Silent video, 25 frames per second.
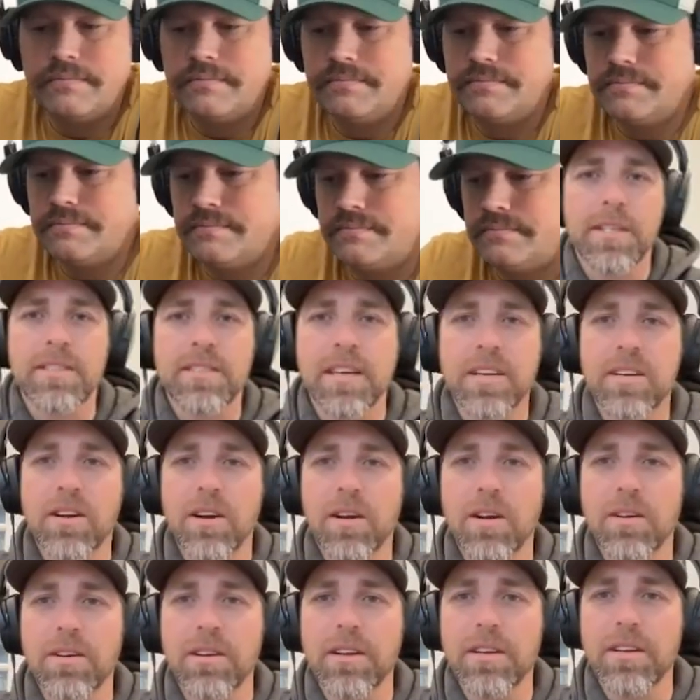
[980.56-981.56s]
It's like
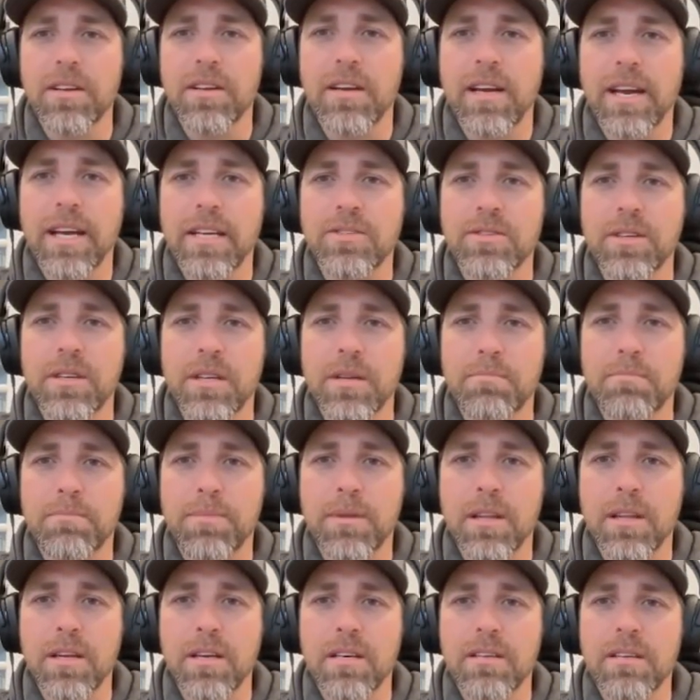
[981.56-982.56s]
calling a hydrant a
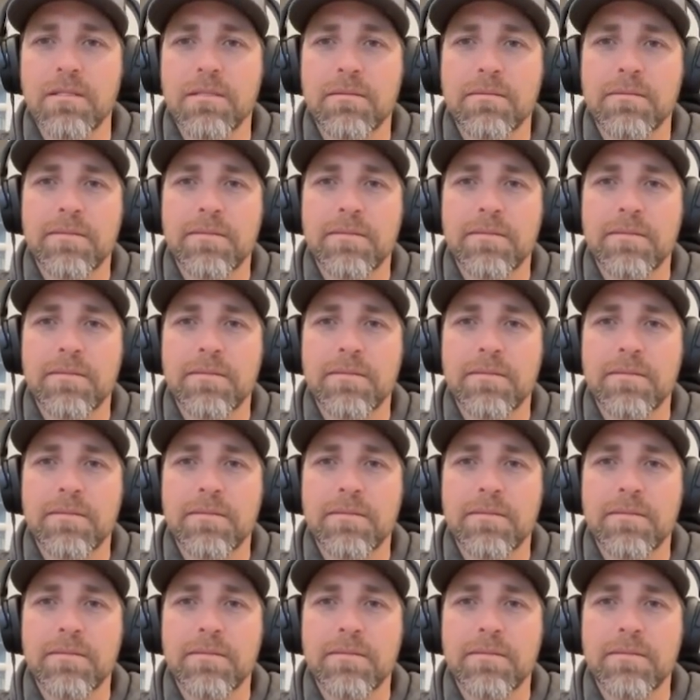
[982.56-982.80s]
plug.